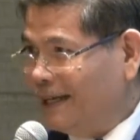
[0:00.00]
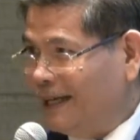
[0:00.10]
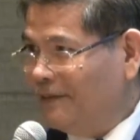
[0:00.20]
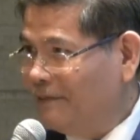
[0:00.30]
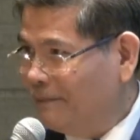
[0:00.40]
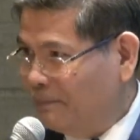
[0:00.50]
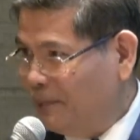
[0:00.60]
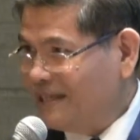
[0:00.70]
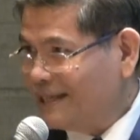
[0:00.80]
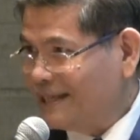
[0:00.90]
in
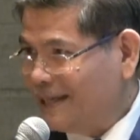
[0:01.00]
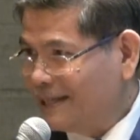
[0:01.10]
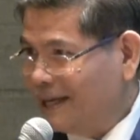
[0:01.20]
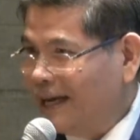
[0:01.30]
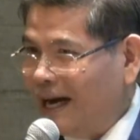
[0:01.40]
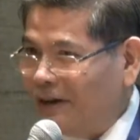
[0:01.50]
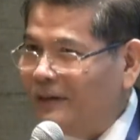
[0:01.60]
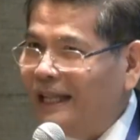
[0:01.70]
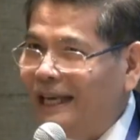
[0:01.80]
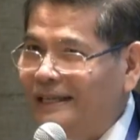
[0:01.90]
businesses are
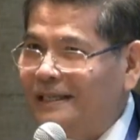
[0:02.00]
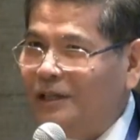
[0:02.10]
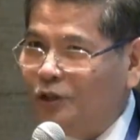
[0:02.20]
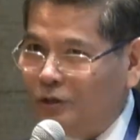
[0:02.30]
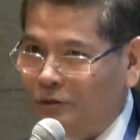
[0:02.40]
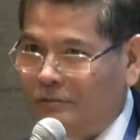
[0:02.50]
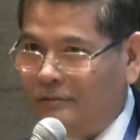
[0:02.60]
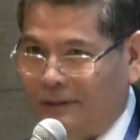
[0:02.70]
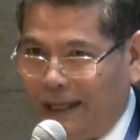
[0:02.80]
related to